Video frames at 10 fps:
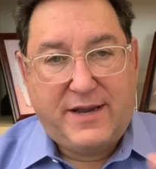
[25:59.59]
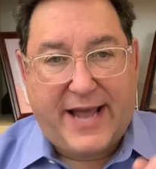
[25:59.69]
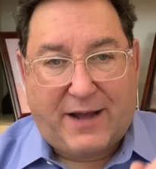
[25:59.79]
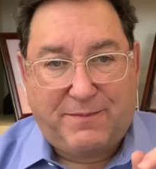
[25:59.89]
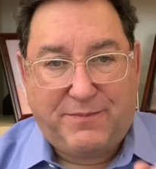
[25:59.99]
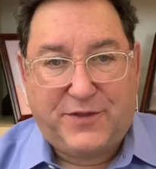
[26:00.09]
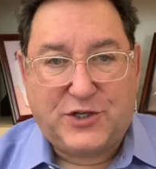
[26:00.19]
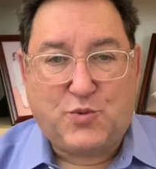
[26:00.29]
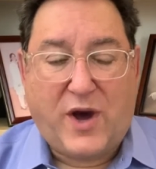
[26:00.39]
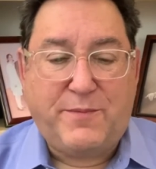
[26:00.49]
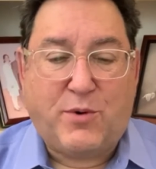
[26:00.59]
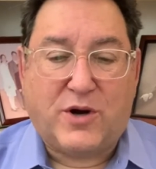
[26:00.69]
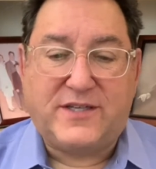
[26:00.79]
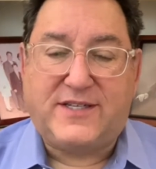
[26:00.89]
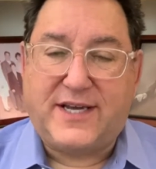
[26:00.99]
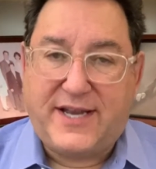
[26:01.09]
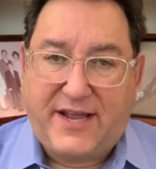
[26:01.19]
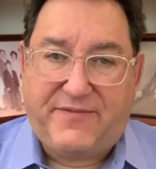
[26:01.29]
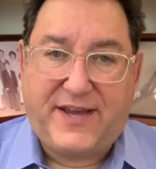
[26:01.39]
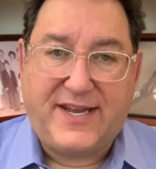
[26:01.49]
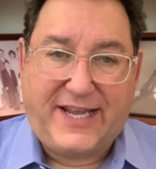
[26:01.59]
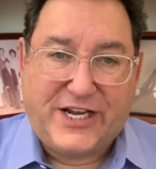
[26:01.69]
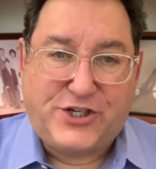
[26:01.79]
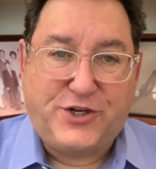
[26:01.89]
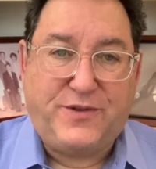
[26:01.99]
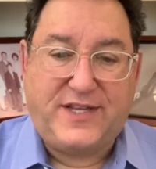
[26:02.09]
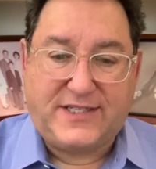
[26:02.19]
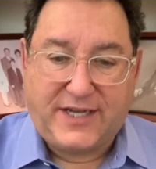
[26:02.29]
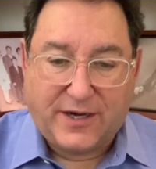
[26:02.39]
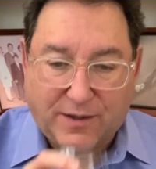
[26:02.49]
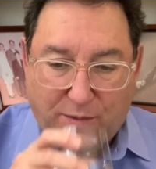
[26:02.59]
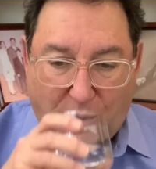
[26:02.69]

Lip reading: Now, there's one more significant issue this year.